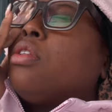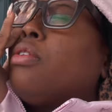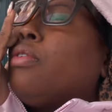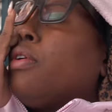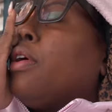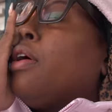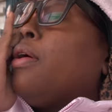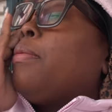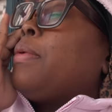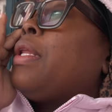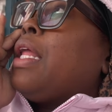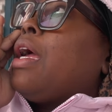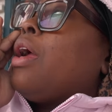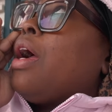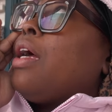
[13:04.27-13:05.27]
lord help me
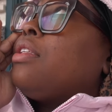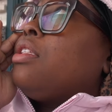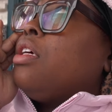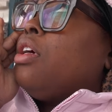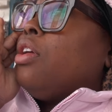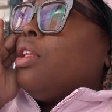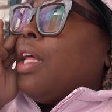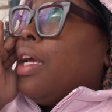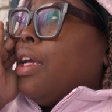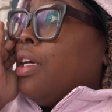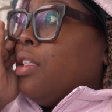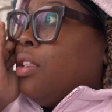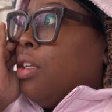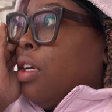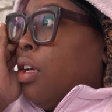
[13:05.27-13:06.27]
like i tell you like
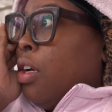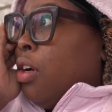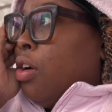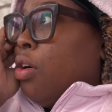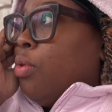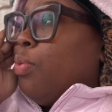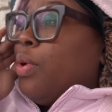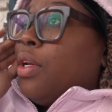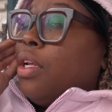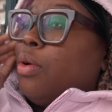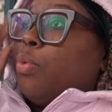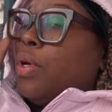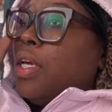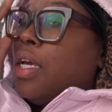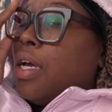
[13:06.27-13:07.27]
yesterday y'all when that
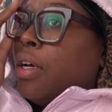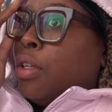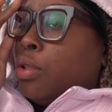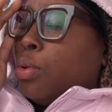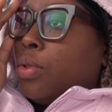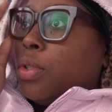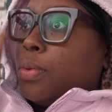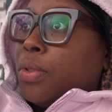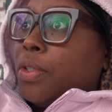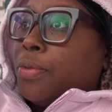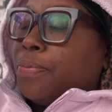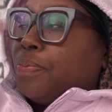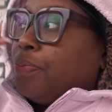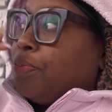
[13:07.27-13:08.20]
when he had the twins with him